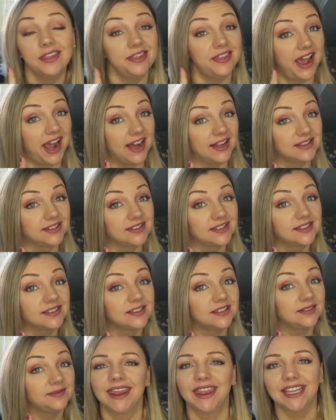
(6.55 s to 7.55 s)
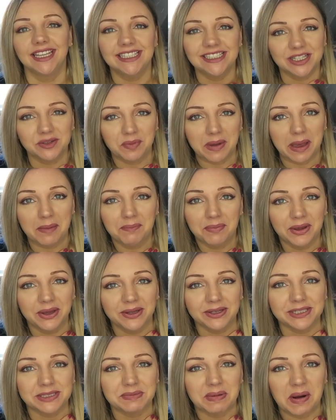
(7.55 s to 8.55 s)
that this should be a
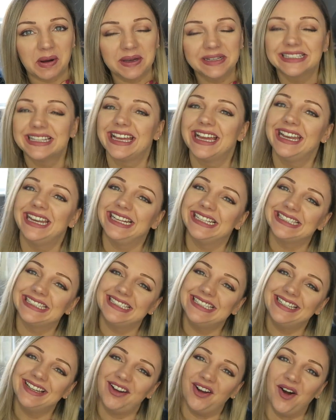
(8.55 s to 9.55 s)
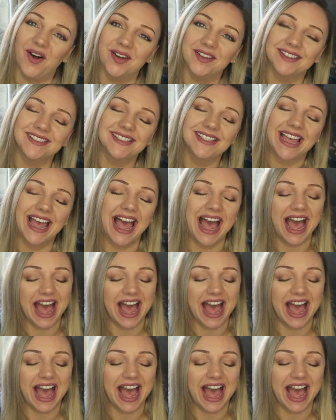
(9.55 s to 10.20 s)
birch box, and it's not.